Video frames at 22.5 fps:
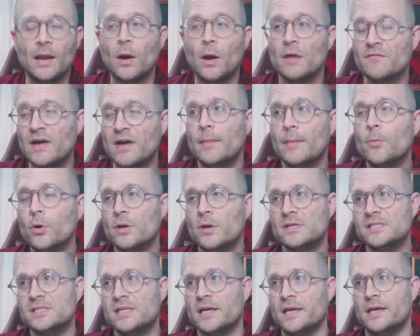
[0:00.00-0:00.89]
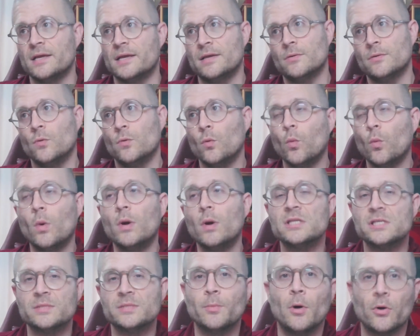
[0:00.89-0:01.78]
I am going to say one
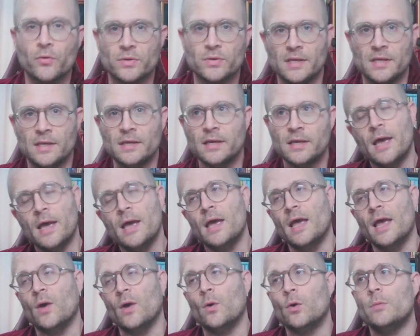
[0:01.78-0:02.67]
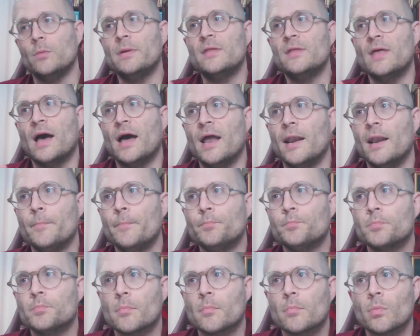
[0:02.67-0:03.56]
small critique, it would be that
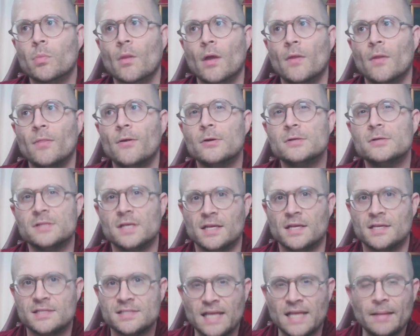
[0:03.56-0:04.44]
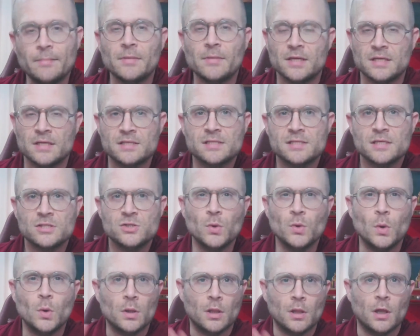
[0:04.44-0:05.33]
there's a sameness to a
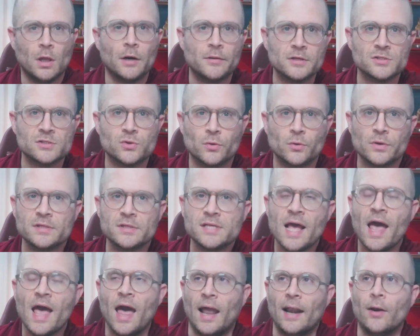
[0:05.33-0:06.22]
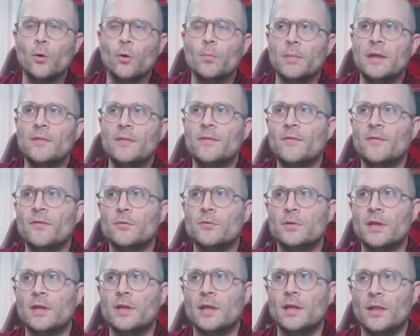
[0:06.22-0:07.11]
lot of the stories. And I don't mean that they're
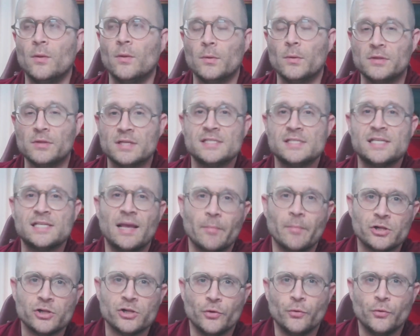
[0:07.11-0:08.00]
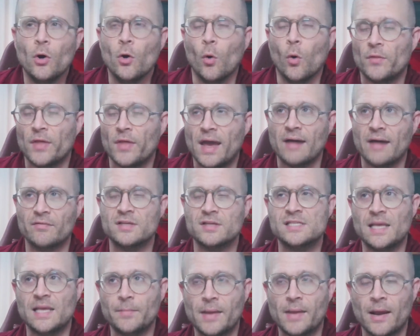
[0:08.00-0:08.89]
dealing with the same issue or they have the same
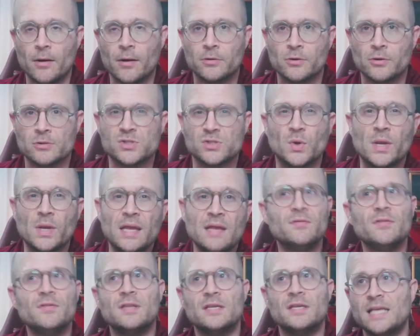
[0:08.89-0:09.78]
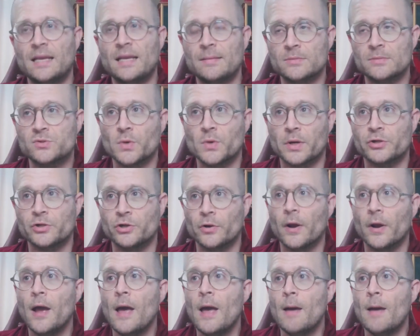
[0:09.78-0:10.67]
characters or even the same structure,
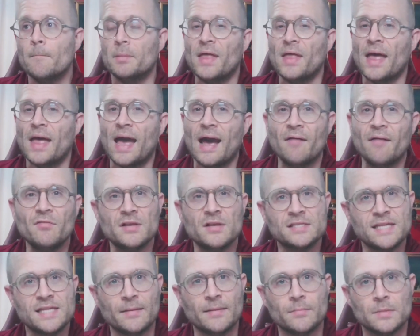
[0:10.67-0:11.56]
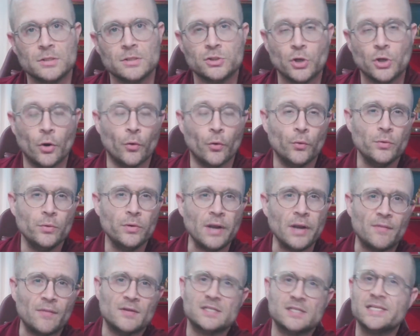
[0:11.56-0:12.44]
but they have the same tone and the
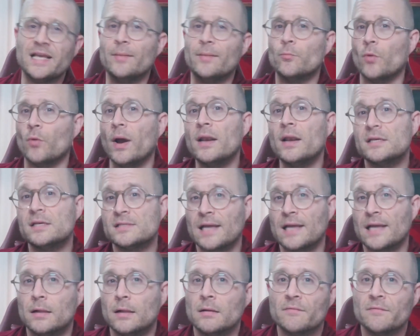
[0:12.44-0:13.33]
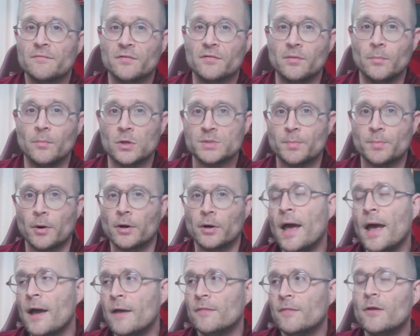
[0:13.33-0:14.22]
same writing style for the most part.
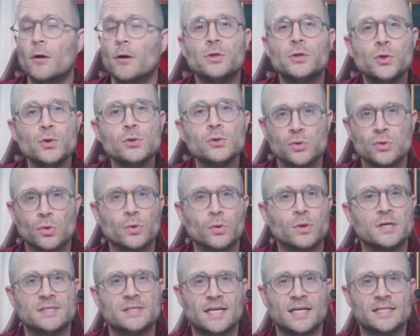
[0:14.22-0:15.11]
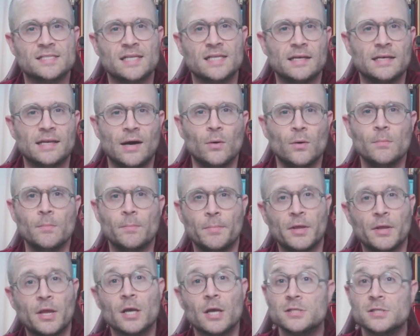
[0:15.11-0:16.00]
There are two stories that stand out
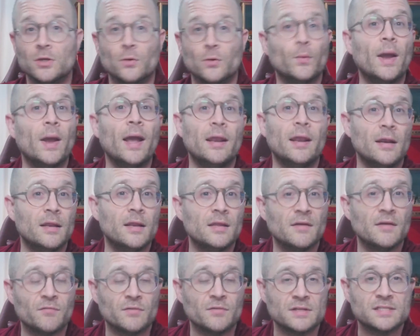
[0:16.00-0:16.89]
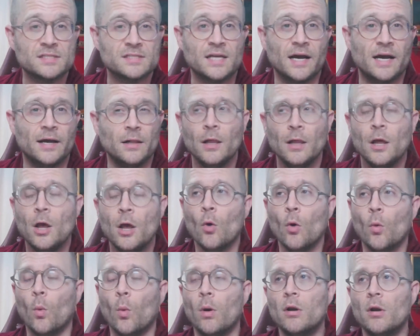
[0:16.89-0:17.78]
because they're written in a different style.
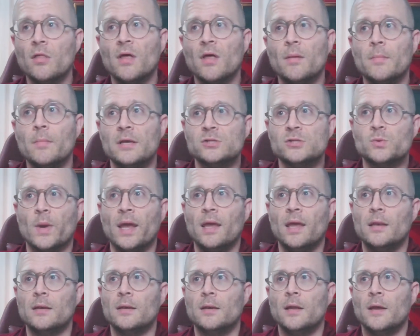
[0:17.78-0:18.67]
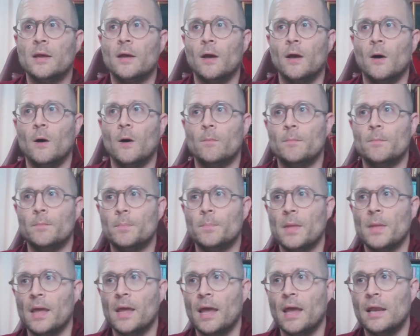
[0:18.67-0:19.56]
One of them is written
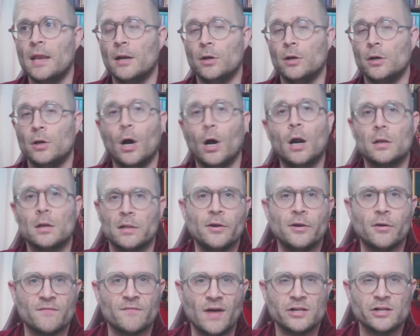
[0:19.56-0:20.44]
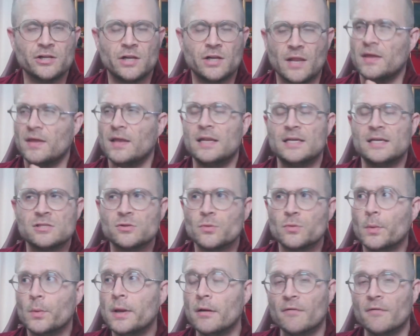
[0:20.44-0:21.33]
in a non-linear fashion. I think it has 3
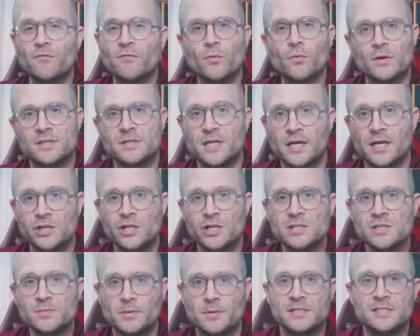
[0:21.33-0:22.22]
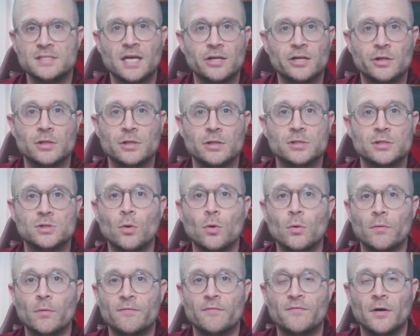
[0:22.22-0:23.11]
or 4 sections, but the sections don't
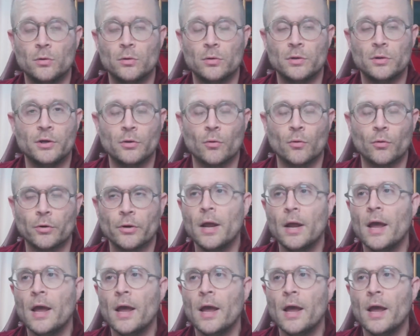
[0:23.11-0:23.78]
follow linear order.